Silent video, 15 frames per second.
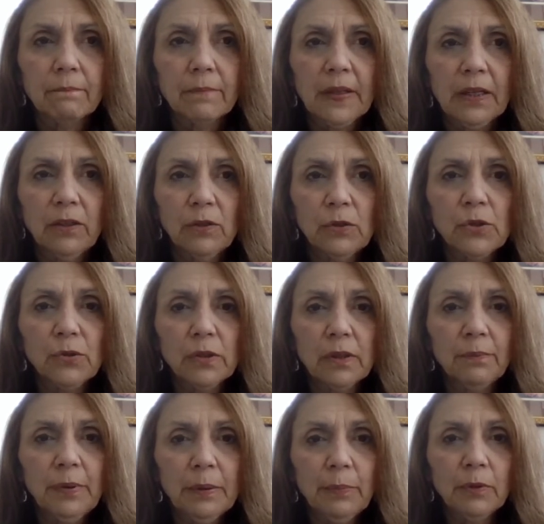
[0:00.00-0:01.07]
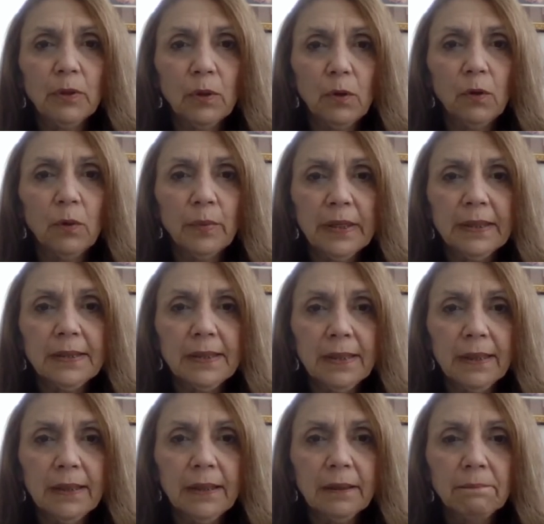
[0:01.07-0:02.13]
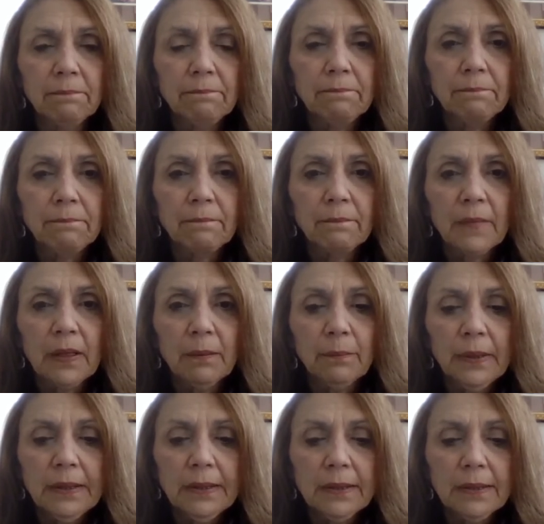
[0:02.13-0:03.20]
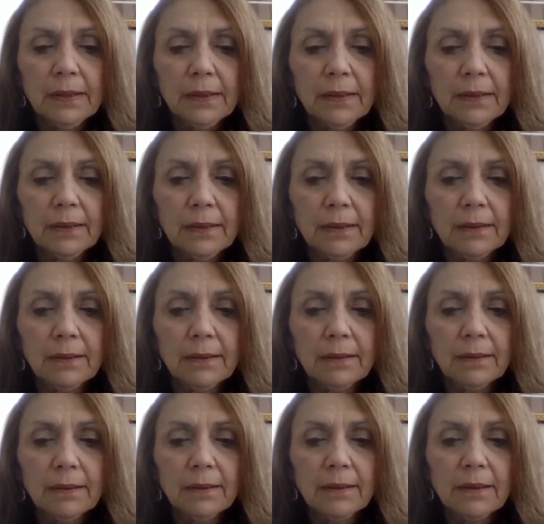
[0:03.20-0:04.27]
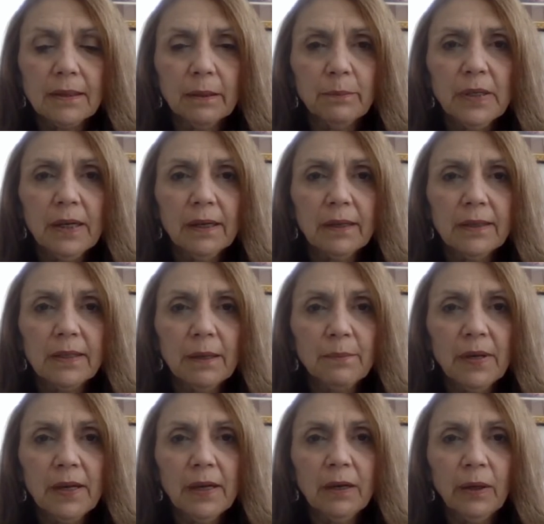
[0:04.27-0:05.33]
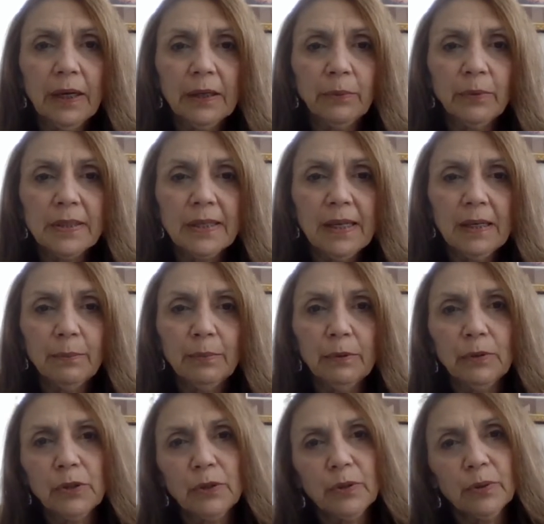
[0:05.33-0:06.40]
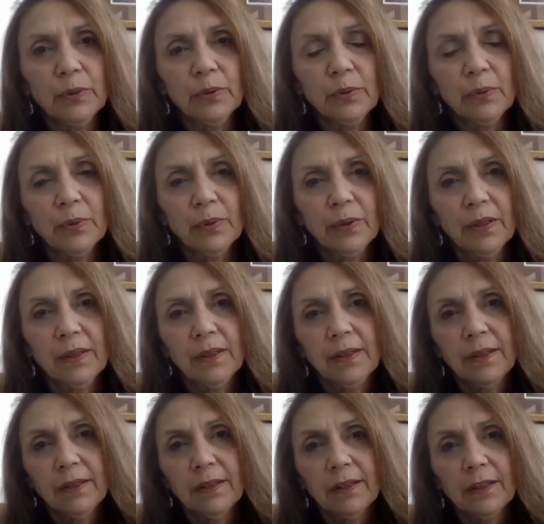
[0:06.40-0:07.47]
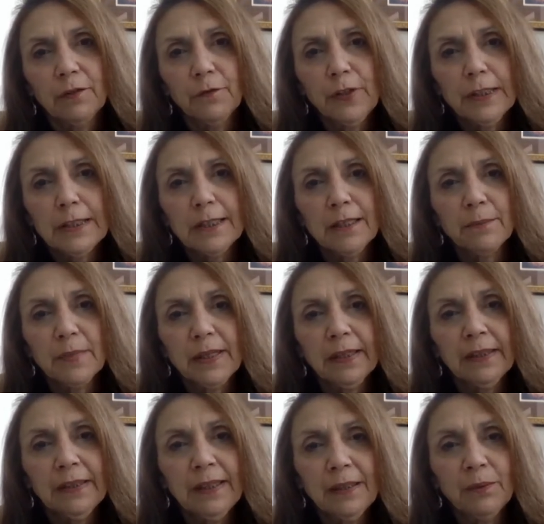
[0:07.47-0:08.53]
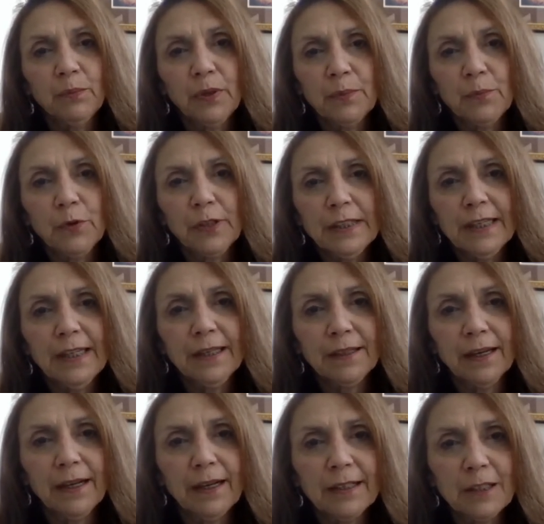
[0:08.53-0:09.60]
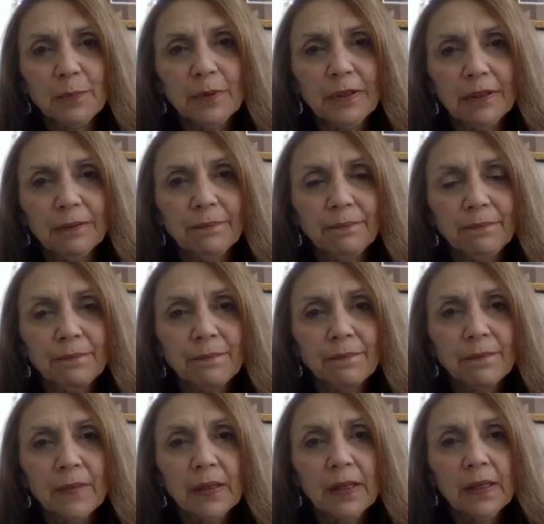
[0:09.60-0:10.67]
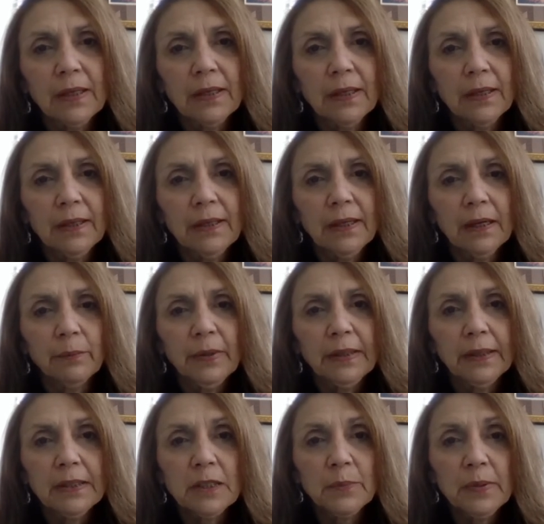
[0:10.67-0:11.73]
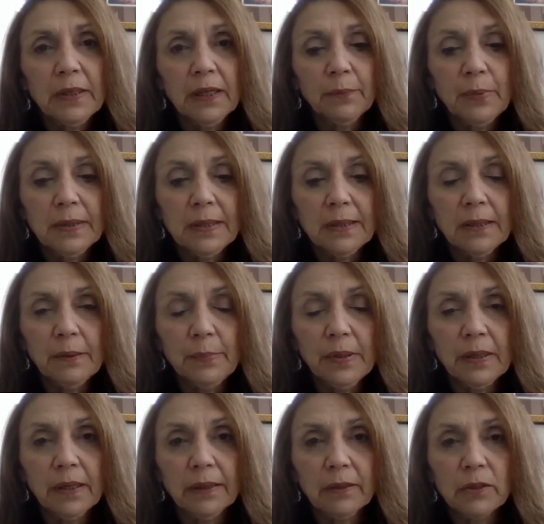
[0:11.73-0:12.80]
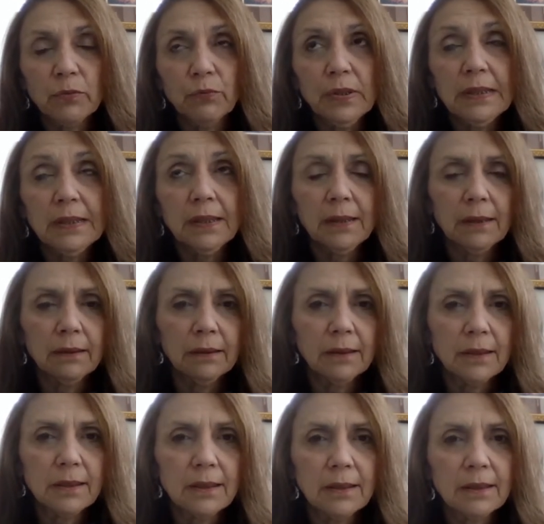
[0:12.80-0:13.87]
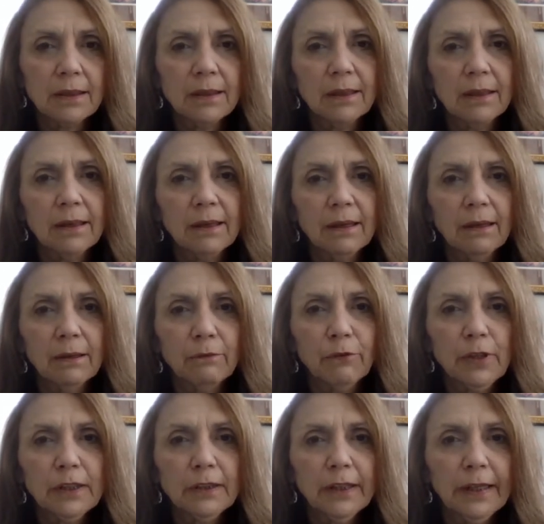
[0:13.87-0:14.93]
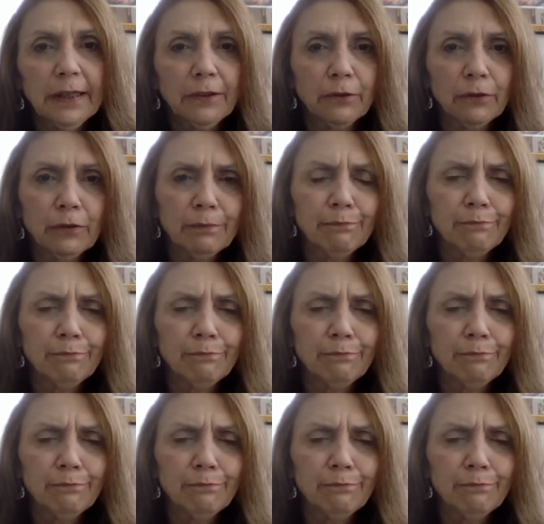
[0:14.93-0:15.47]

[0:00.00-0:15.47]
usually people go home that day, but somehow I was able to convince them that I needed one more day in the hospital. Now, my husband had been sleeping on this ridiculous recliner,